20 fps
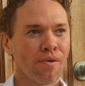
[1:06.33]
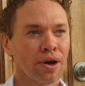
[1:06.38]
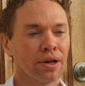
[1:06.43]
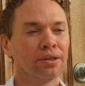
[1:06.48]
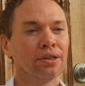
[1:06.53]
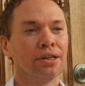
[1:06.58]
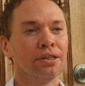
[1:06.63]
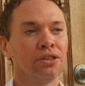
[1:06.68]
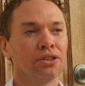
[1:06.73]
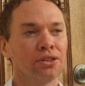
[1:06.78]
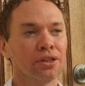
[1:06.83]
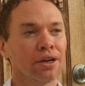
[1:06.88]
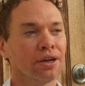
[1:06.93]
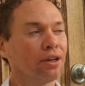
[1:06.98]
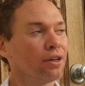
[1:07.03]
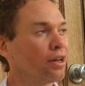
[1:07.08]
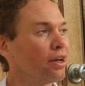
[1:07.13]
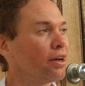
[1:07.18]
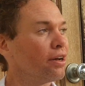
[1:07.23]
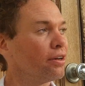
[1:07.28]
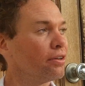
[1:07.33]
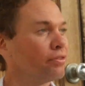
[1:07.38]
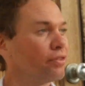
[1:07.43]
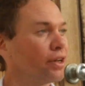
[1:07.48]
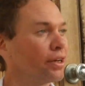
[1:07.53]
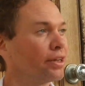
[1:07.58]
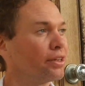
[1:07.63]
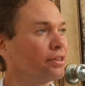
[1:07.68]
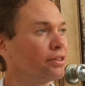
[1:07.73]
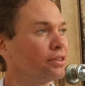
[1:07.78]
At least I
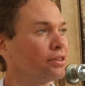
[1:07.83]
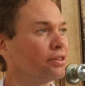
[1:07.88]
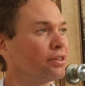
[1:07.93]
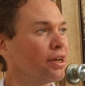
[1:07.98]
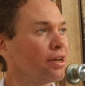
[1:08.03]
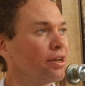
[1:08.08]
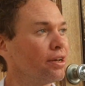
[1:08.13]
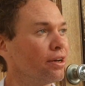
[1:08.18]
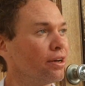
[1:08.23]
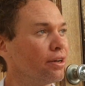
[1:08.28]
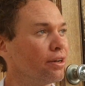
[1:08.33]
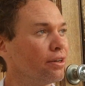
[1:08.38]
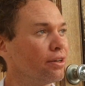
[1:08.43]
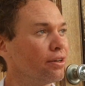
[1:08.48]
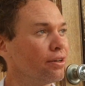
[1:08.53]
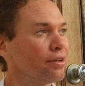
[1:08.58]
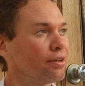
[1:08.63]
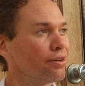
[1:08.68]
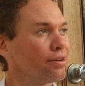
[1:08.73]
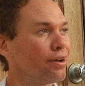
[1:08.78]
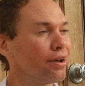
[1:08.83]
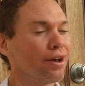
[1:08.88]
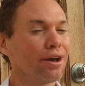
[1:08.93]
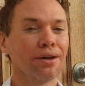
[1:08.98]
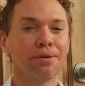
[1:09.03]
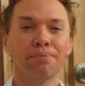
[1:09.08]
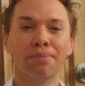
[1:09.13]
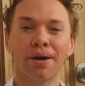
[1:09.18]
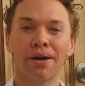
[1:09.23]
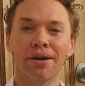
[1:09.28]

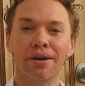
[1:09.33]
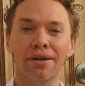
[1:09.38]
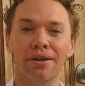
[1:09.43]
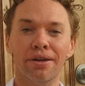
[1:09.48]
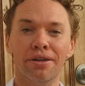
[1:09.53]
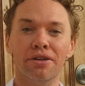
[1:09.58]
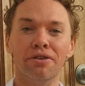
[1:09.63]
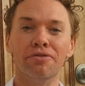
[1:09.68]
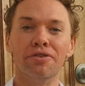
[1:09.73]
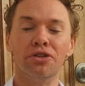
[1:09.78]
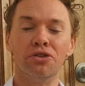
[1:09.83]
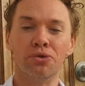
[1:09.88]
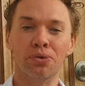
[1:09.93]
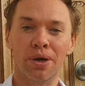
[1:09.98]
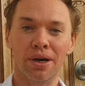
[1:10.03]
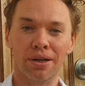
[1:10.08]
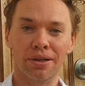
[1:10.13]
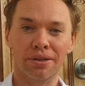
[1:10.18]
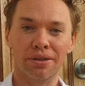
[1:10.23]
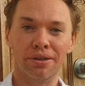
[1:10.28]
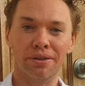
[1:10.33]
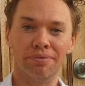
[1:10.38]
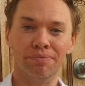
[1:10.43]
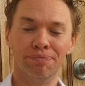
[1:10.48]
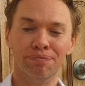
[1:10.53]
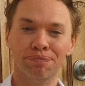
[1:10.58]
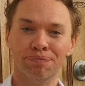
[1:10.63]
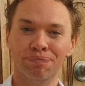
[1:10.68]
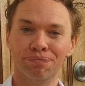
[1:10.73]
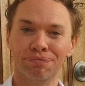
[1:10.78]
had my individuality.
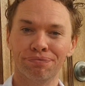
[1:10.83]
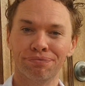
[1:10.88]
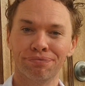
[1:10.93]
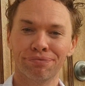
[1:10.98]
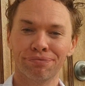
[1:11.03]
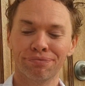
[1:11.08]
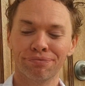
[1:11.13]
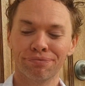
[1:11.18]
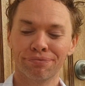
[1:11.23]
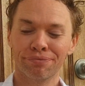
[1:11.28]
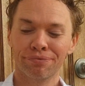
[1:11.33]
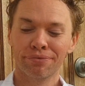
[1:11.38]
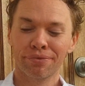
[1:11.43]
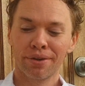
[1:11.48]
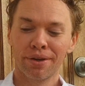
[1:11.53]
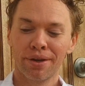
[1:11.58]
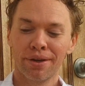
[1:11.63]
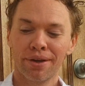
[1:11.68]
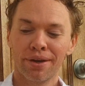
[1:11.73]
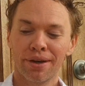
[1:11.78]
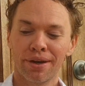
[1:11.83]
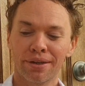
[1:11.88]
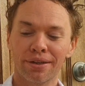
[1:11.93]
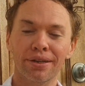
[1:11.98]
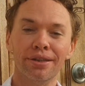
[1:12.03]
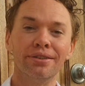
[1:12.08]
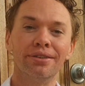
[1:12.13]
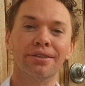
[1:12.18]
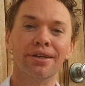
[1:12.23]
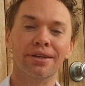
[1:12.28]
At
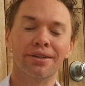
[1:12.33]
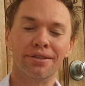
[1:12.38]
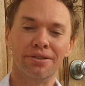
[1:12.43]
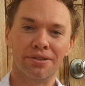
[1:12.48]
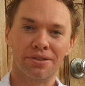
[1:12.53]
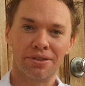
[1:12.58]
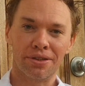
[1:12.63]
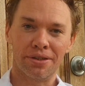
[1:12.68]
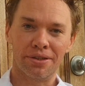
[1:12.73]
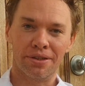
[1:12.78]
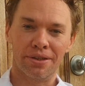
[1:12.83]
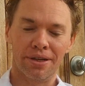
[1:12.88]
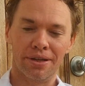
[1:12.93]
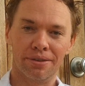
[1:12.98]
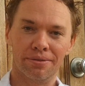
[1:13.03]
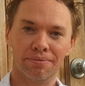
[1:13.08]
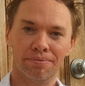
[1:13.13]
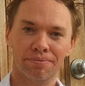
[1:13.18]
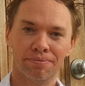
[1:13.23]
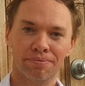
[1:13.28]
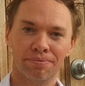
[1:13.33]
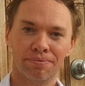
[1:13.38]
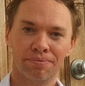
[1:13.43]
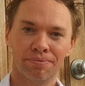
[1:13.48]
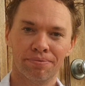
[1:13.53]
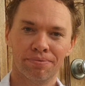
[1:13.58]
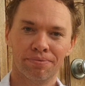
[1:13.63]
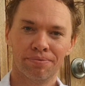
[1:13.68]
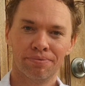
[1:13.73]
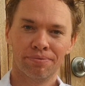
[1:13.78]
least I can say that.
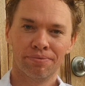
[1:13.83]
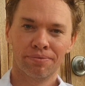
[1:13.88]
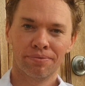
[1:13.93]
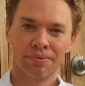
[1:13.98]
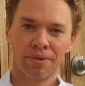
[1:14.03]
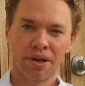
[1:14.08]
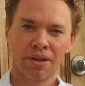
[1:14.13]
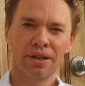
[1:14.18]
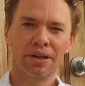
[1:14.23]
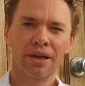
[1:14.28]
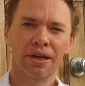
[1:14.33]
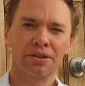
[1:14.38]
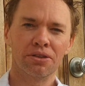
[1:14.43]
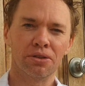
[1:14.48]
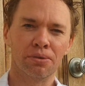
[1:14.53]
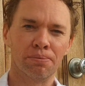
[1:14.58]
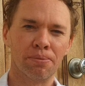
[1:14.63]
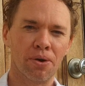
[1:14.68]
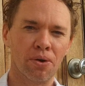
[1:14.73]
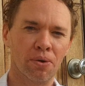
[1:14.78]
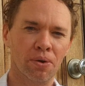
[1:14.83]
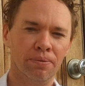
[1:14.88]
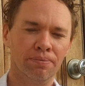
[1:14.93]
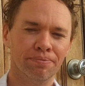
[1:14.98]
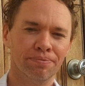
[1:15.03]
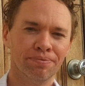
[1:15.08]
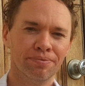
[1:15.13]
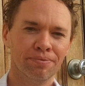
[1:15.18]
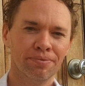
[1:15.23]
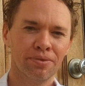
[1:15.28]
I think that's a poem.
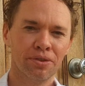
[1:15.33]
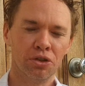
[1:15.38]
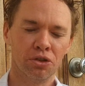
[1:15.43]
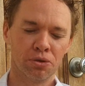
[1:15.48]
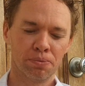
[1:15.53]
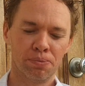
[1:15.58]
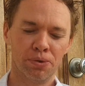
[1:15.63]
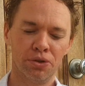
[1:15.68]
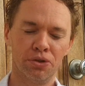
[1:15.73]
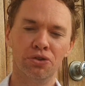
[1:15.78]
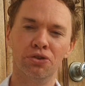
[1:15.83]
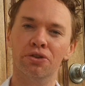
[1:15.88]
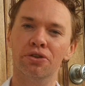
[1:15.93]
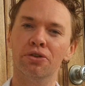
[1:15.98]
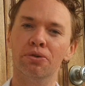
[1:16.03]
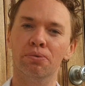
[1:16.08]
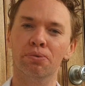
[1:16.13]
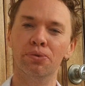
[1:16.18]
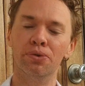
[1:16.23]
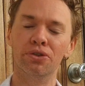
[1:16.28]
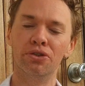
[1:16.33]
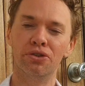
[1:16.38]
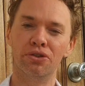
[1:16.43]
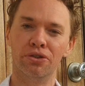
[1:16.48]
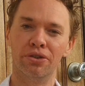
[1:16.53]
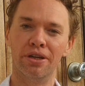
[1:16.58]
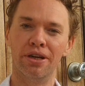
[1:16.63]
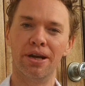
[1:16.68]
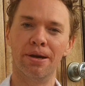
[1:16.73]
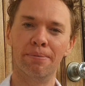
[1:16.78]
You put
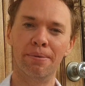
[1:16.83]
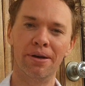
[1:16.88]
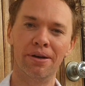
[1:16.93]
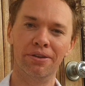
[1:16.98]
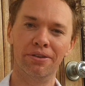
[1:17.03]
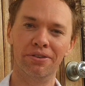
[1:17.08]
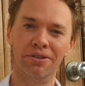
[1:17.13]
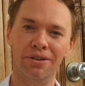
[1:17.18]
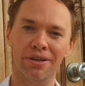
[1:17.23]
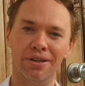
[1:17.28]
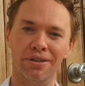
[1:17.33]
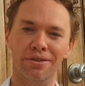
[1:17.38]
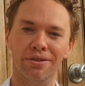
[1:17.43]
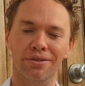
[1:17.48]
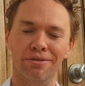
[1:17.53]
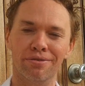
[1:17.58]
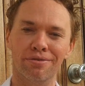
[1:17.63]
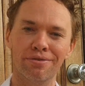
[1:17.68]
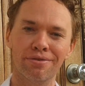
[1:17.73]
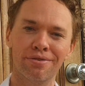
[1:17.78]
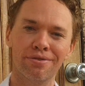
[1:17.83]
your name underneath it.